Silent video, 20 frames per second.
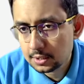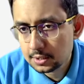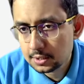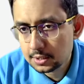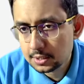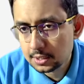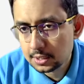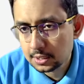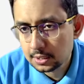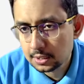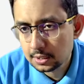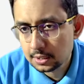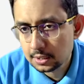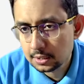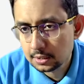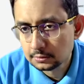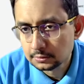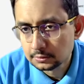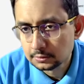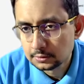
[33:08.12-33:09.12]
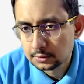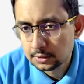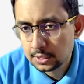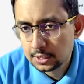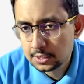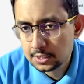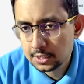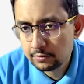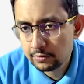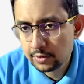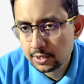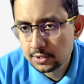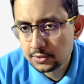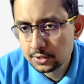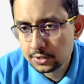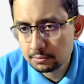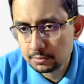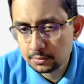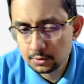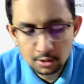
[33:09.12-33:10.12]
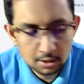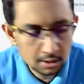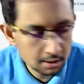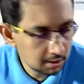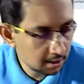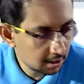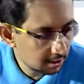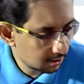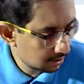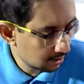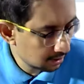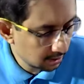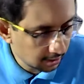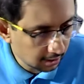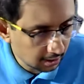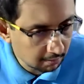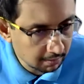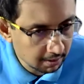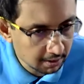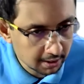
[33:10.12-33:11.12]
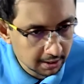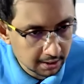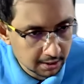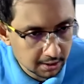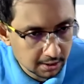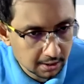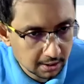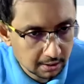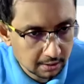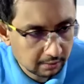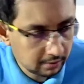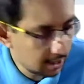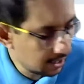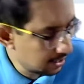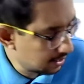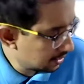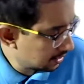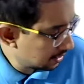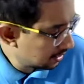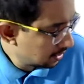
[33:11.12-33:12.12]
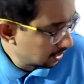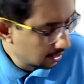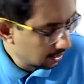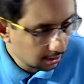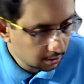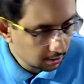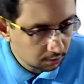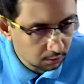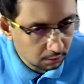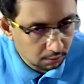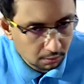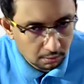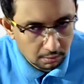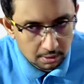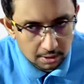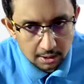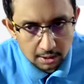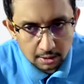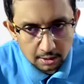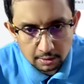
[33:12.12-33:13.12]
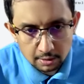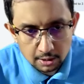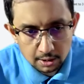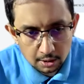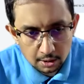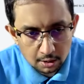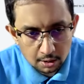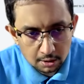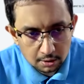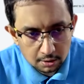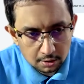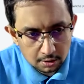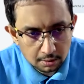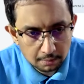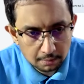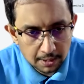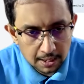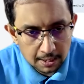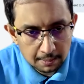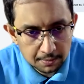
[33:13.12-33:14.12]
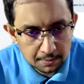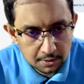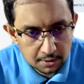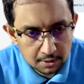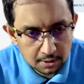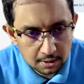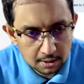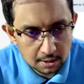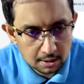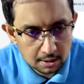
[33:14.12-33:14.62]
see, so event stream, not just a single message, right? So here you are not perhaps